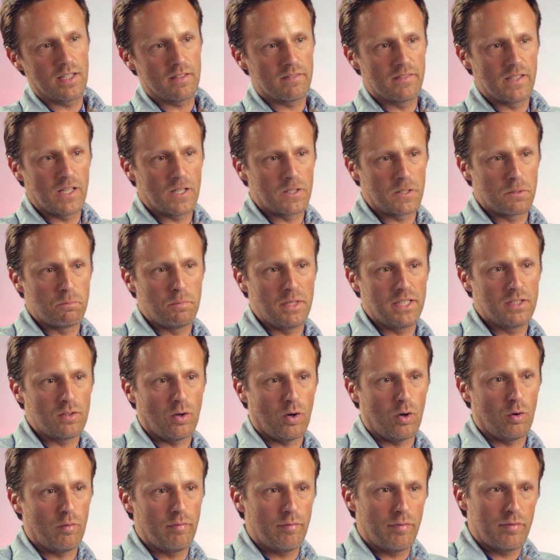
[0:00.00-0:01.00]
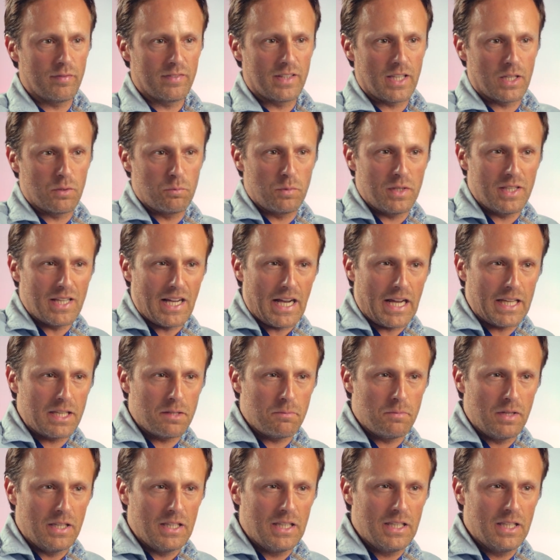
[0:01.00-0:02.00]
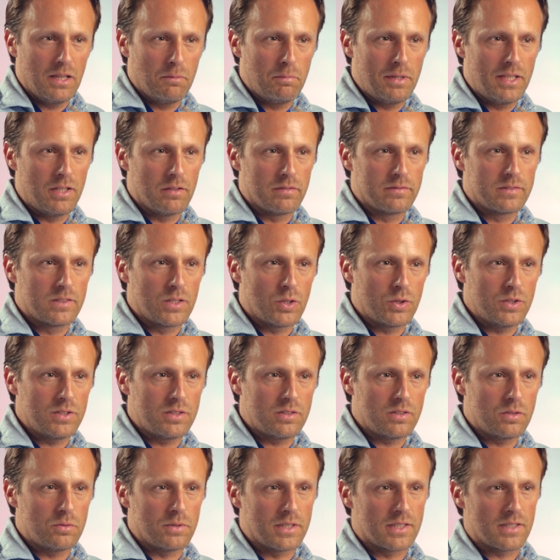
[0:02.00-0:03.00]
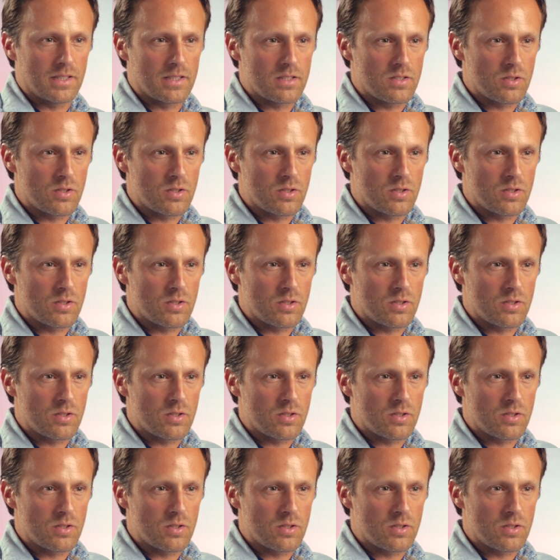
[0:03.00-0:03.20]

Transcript: If they are a bit off, then we add a little bit of noise to it.